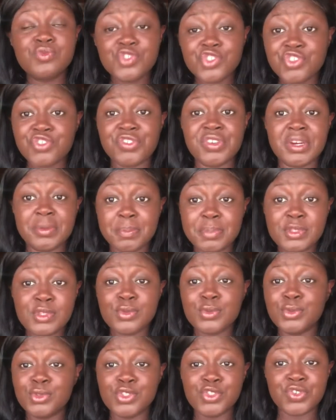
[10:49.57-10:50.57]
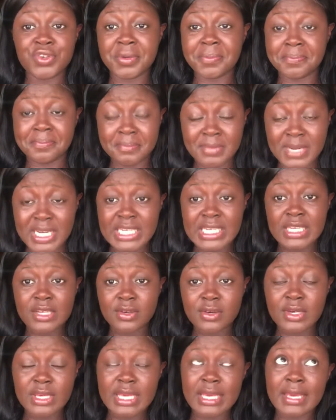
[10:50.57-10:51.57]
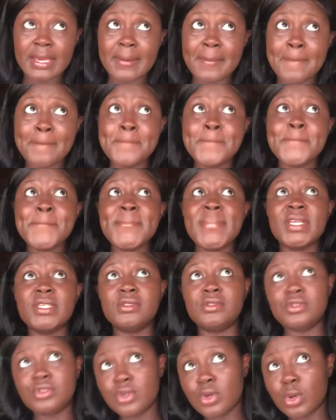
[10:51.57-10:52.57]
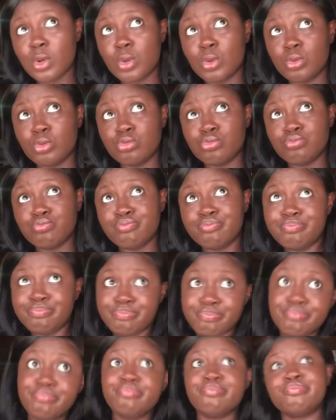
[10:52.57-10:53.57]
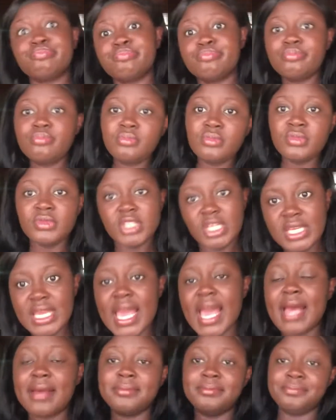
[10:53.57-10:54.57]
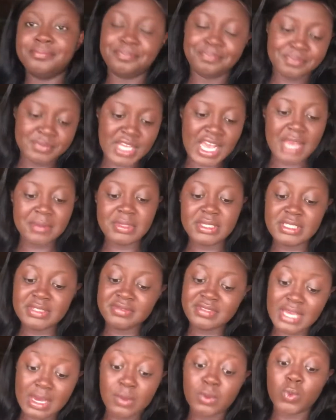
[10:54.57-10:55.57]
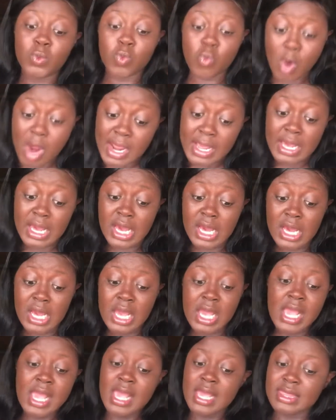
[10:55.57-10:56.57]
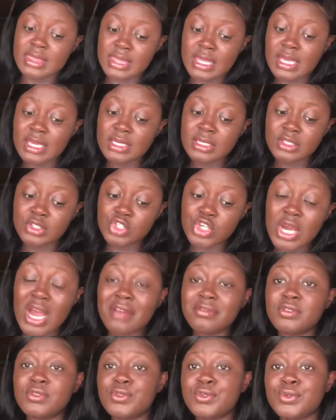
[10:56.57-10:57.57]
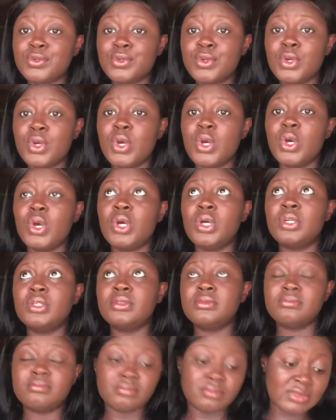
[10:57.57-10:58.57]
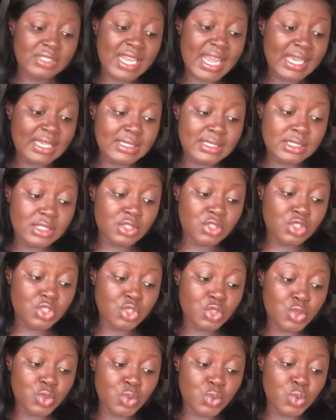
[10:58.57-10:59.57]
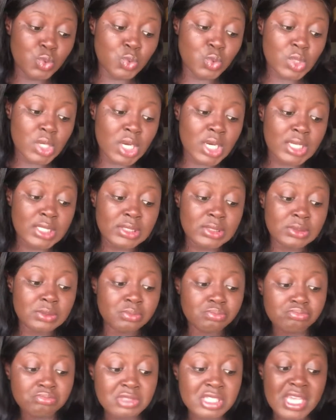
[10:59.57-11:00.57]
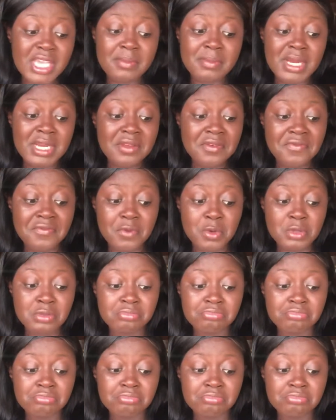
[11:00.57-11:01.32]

school trip money. Okay, so yeah, I believe that will work. Then you have to, next you can take money for